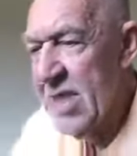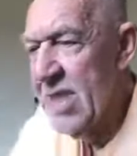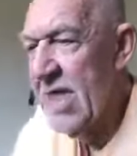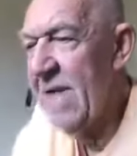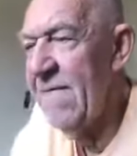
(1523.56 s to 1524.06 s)

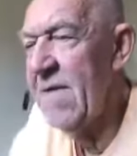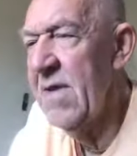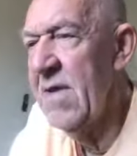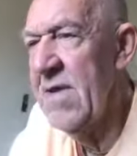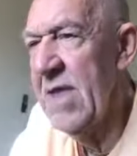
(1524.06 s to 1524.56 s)
is
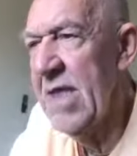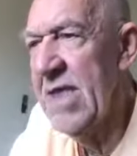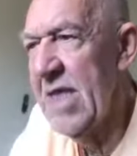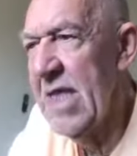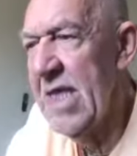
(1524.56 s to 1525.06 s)
given. You can
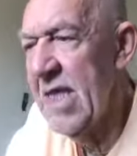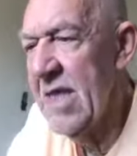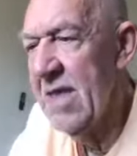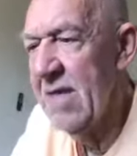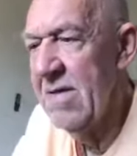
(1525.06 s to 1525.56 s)
see
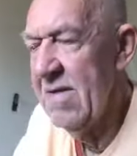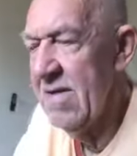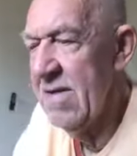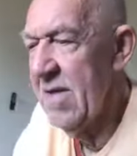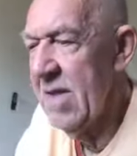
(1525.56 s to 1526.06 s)
that
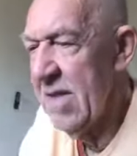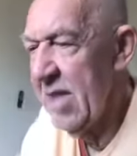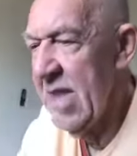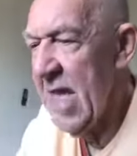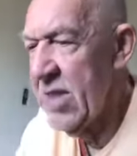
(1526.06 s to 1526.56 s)
the
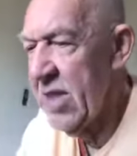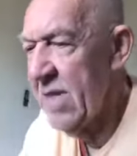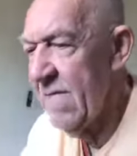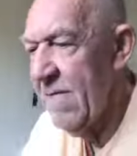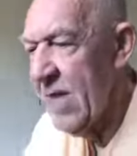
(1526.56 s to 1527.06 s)
nature of the